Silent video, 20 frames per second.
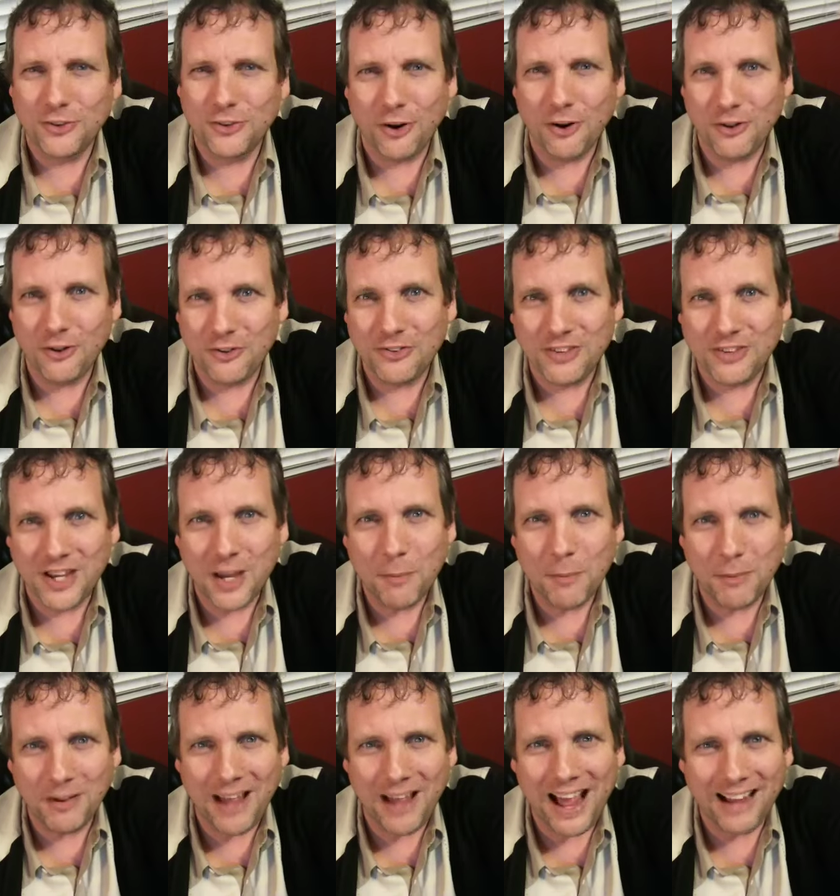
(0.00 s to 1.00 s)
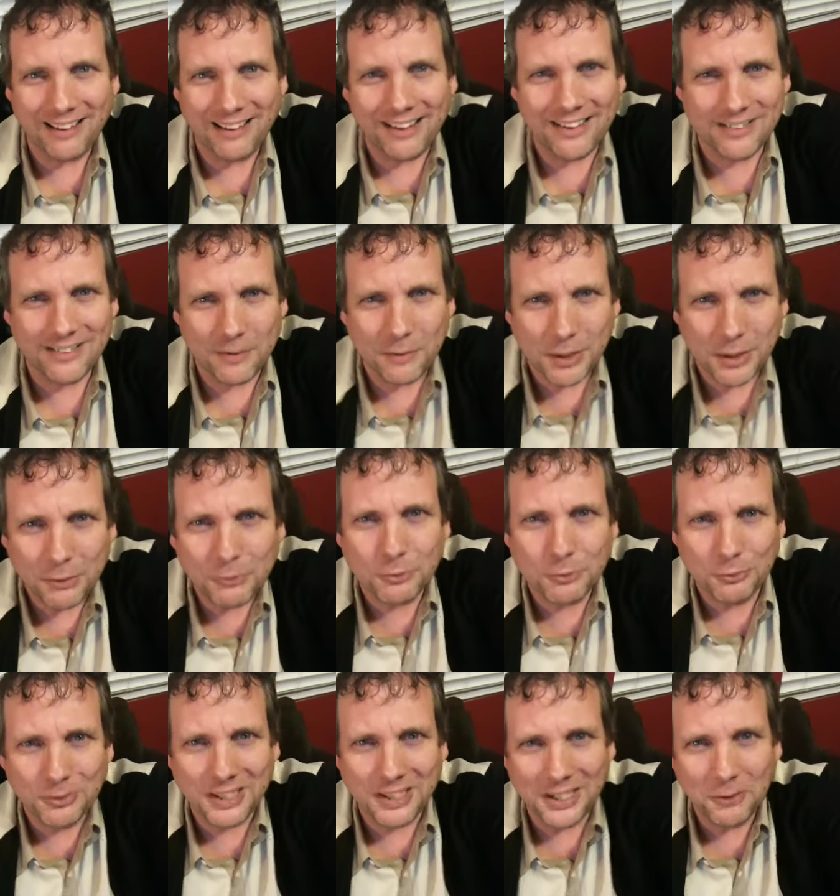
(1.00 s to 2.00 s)
started to skip and act like something was
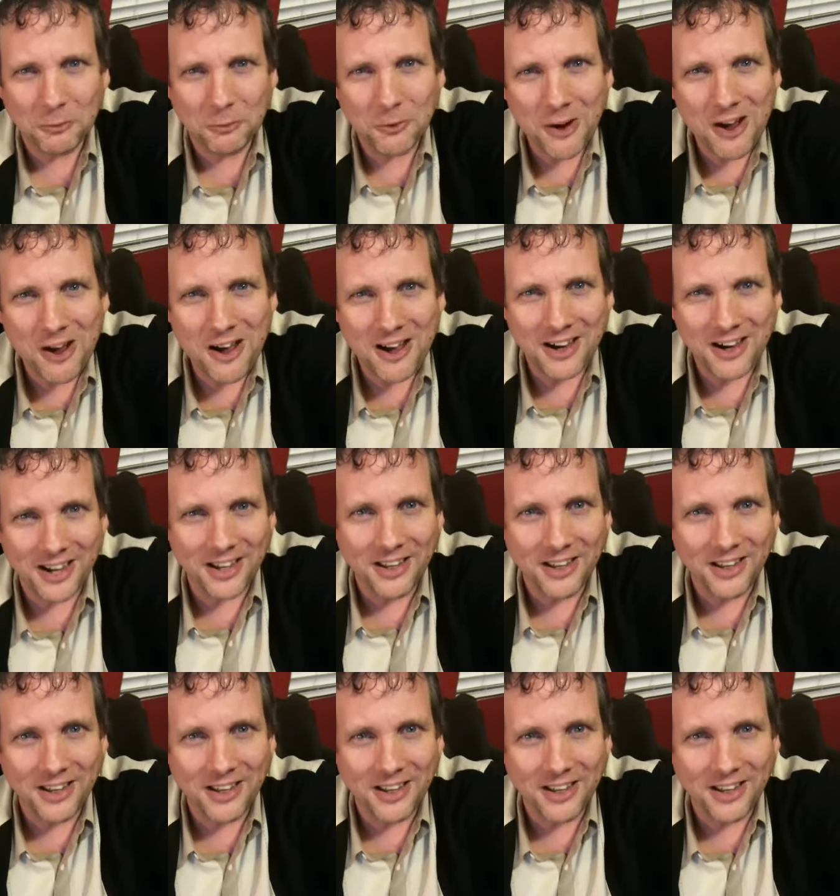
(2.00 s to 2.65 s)
really wrong.